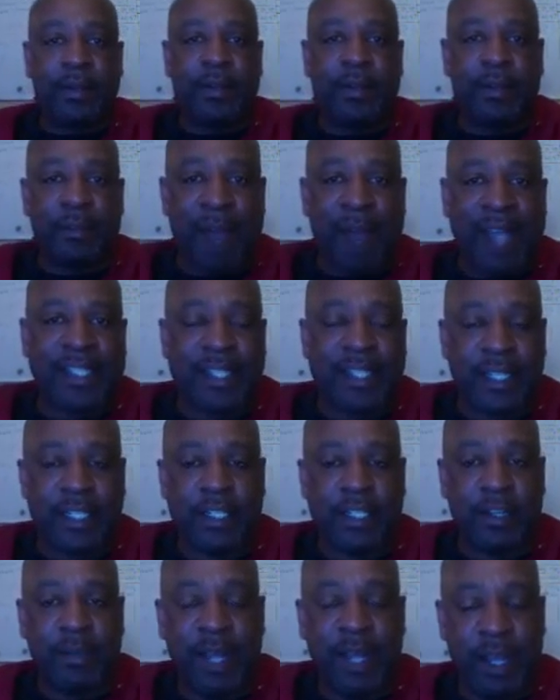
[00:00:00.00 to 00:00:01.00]
my
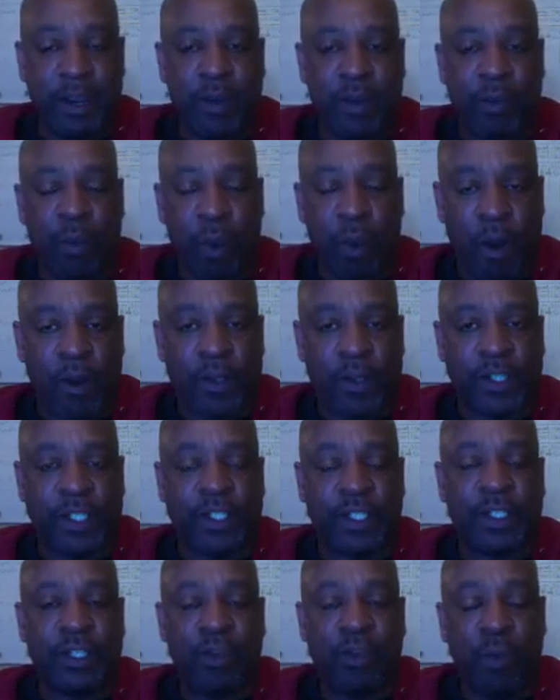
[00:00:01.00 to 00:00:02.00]
system here works.
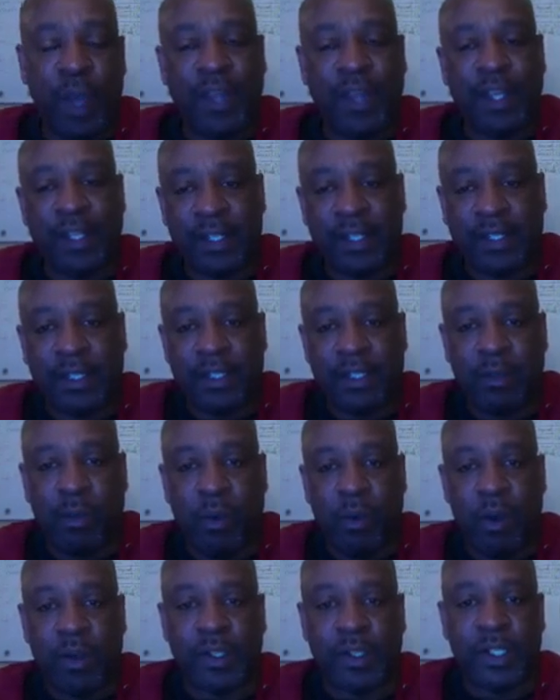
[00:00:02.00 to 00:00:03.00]
This is the way that the system
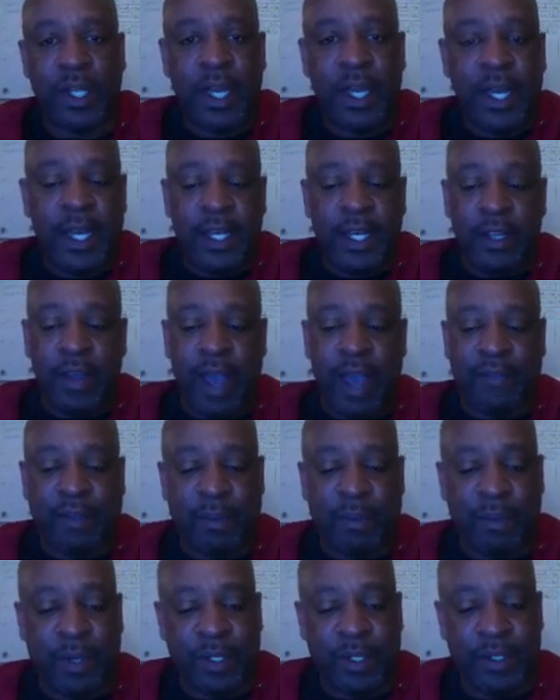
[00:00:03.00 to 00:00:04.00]
works. You have to
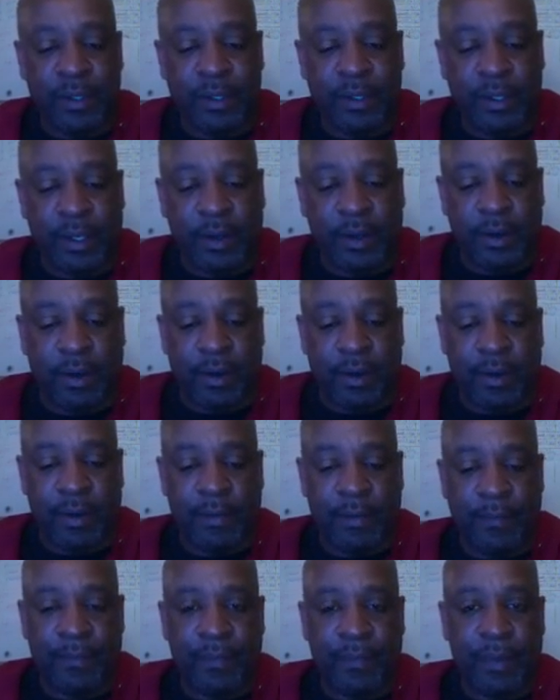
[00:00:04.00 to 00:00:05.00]
put your
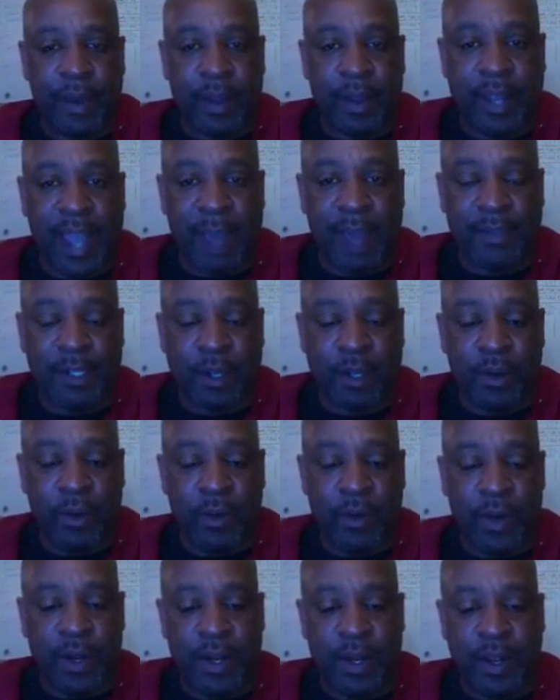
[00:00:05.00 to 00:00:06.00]
captcha
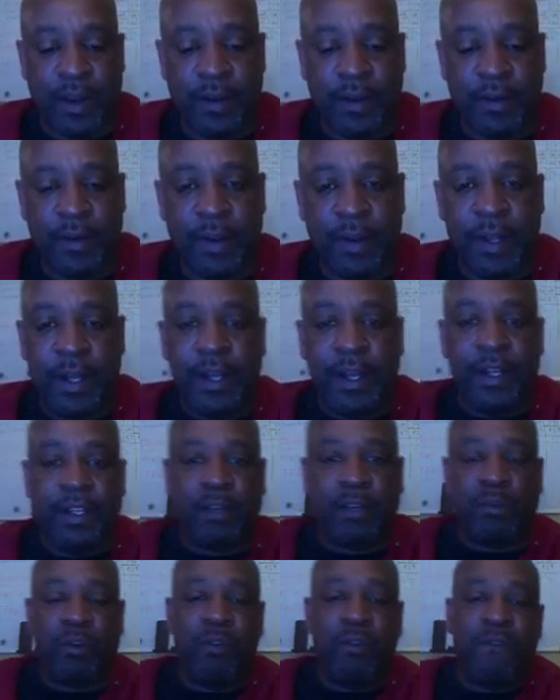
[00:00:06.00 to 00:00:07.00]
code in there to
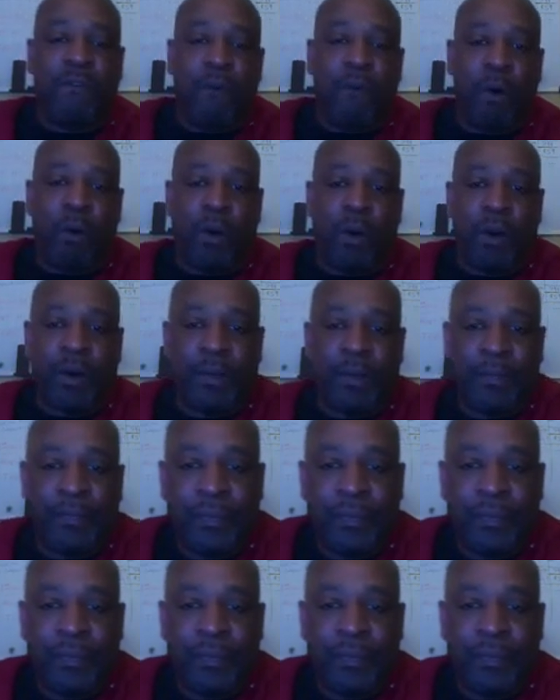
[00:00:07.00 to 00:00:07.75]
move forward.